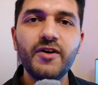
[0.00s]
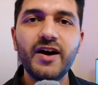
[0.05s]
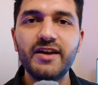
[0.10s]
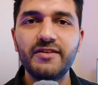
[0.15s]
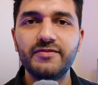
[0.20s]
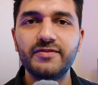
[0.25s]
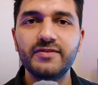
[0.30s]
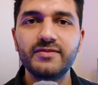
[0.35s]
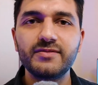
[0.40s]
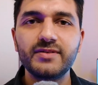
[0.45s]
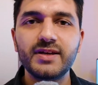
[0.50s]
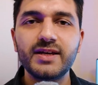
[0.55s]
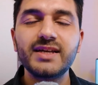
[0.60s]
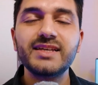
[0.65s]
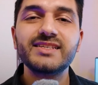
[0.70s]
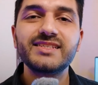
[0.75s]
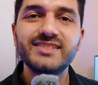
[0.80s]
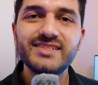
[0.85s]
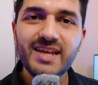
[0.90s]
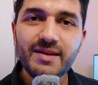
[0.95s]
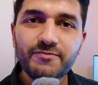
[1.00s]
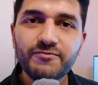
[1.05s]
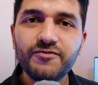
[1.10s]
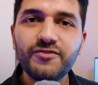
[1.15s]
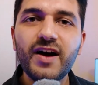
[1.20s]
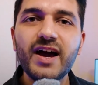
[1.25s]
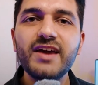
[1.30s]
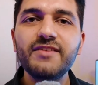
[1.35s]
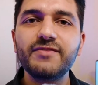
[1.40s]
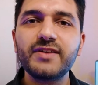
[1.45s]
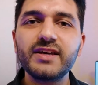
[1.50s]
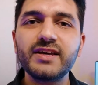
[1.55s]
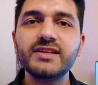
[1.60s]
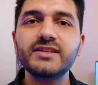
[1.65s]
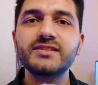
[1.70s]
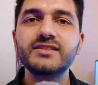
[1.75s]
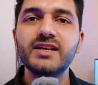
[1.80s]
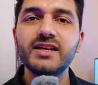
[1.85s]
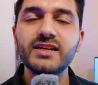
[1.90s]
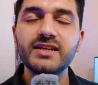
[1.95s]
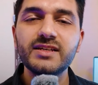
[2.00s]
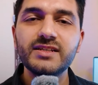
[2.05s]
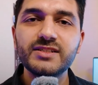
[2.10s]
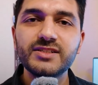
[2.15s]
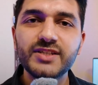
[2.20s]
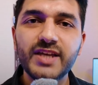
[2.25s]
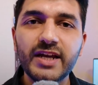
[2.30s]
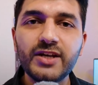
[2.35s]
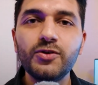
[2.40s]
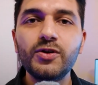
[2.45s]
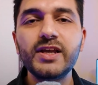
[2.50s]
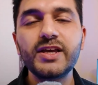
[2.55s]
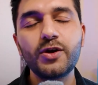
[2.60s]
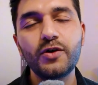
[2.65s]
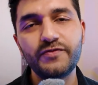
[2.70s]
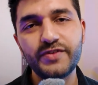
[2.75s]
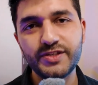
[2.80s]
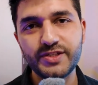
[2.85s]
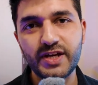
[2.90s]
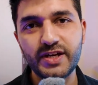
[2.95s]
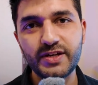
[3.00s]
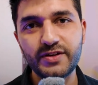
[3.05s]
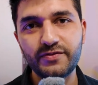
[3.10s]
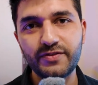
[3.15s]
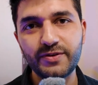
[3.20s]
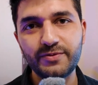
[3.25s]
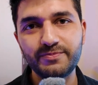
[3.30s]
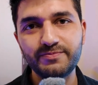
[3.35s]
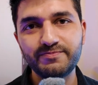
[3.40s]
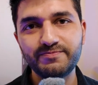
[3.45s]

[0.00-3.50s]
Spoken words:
5. Step 5 is scheduling your visa interview.